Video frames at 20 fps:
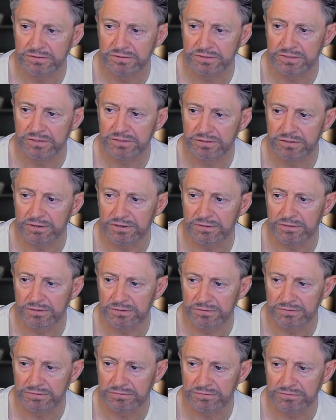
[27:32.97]
Okay,
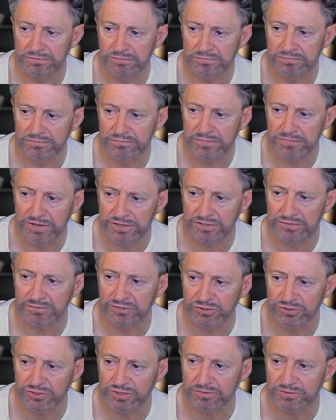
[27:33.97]
or as
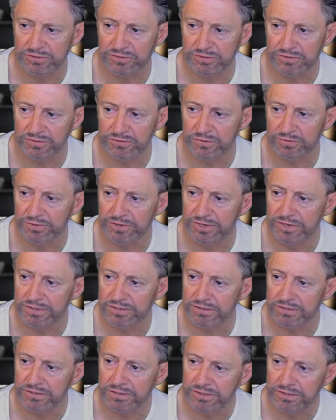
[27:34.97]
I'm streaming to
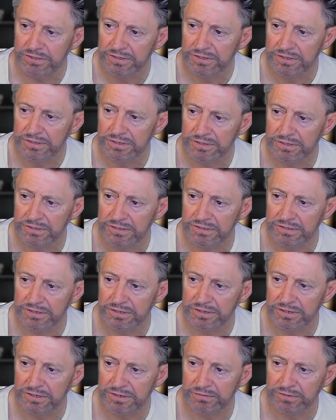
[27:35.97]
OBS. I
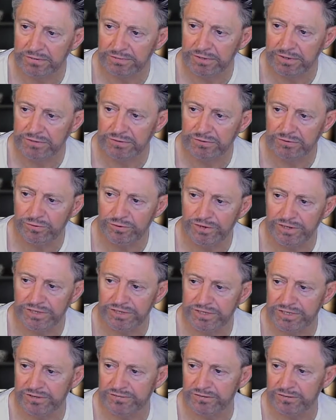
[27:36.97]
see I'm about
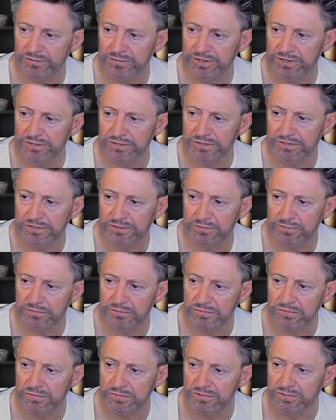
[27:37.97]
27 minutes
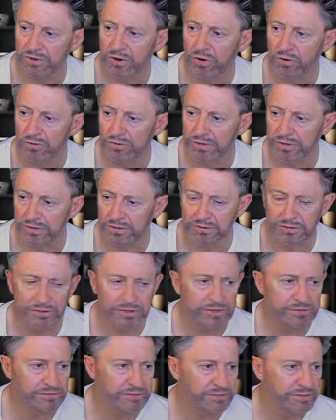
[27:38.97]
talking
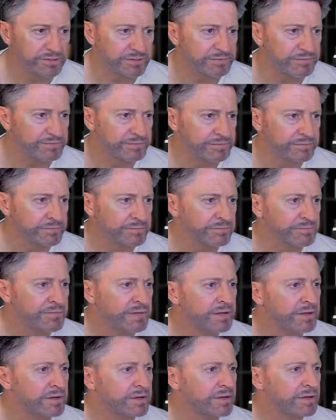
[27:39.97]
around here.
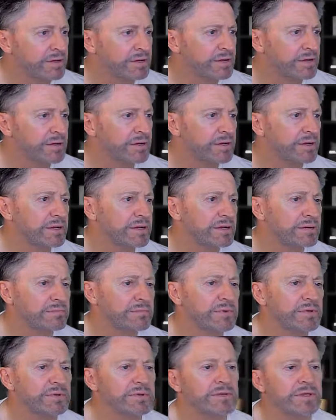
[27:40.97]

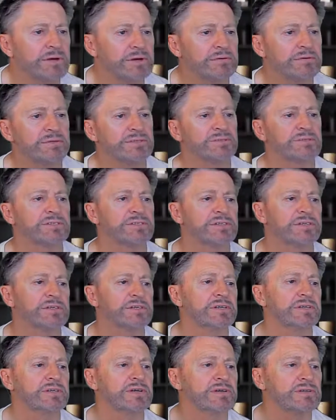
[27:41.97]
Now,
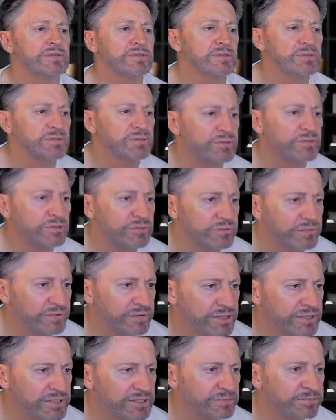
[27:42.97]
interestingly, on YouTube,
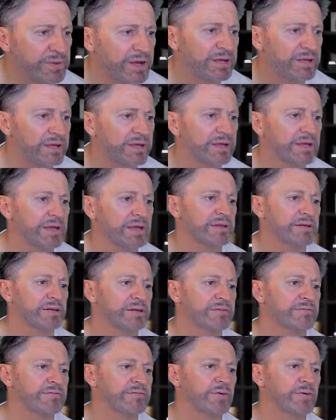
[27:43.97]
it's back again.